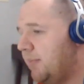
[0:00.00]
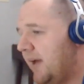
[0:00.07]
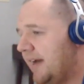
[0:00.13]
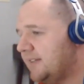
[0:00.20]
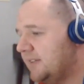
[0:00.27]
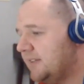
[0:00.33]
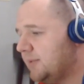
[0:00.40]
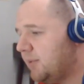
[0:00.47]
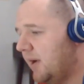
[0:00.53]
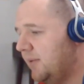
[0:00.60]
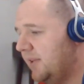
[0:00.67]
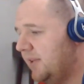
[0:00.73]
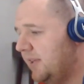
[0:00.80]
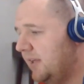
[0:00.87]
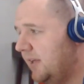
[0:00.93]
Paxton's
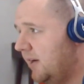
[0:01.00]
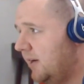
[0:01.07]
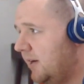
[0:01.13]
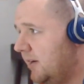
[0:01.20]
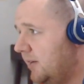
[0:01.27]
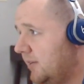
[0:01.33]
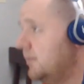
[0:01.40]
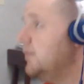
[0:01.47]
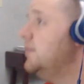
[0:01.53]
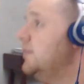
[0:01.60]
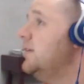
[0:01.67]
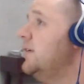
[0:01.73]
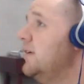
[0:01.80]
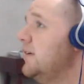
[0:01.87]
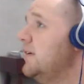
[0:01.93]
probably the
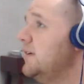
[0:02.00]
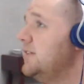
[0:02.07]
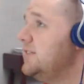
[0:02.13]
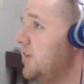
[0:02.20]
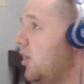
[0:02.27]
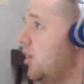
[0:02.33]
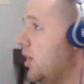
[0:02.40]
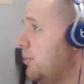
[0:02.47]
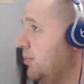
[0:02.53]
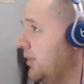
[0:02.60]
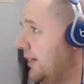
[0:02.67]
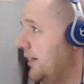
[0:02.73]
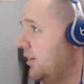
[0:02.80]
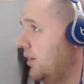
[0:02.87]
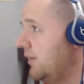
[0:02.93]
star
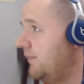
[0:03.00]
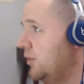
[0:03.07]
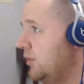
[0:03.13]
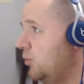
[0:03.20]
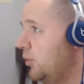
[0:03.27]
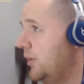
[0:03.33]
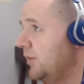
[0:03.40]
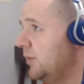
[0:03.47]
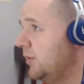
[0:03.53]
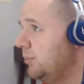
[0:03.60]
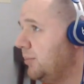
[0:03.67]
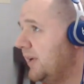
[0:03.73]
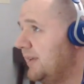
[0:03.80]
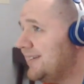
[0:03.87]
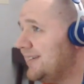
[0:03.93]
player, if you will,
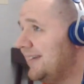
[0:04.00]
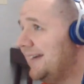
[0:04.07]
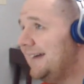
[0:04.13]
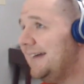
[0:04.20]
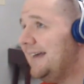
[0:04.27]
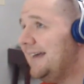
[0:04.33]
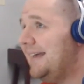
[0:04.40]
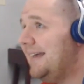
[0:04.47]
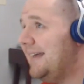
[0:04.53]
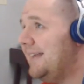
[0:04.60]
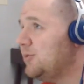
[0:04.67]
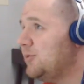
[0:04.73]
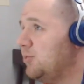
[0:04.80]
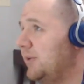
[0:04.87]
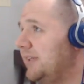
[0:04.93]
but
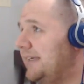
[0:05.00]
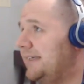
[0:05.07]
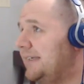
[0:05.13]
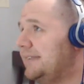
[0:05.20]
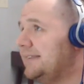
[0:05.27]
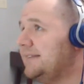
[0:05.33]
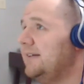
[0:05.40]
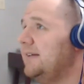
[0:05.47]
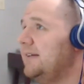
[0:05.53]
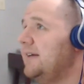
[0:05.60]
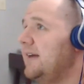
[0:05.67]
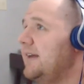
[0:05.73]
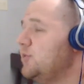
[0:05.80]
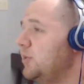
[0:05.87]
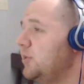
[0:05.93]
it's really
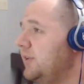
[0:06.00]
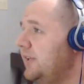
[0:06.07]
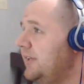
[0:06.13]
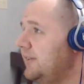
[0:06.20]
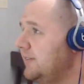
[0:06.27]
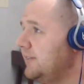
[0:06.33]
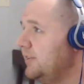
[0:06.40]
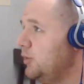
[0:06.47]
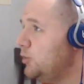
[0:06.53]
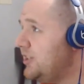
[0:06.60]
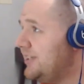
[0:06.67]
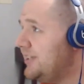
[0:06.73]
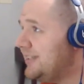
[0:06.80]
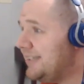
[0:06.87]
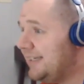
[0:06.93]

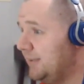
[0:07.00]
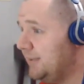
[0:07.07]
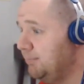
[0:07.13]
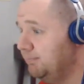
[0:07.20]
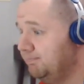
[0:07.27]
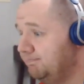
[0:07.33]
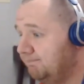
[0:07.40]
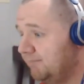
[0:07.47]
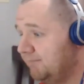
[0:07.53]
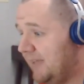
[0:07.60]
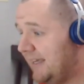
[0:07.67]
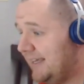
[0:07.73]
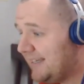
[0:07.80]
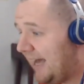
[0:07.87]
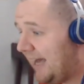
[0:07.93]
Lucci's team.
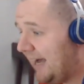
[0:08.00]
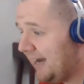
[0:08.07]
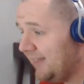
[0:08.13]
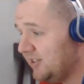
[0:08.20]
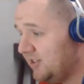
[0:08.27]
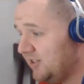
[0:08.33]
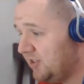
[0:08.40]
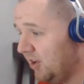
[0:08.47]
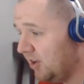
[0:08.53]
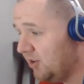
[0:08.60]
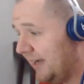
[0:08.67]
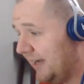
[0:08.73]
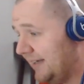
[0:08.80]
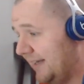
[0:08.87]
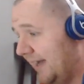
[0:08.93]
He's kind of the star
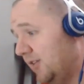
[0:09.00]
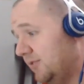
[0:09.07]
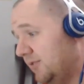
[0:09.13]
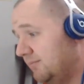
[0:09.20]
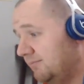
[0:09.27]
right now.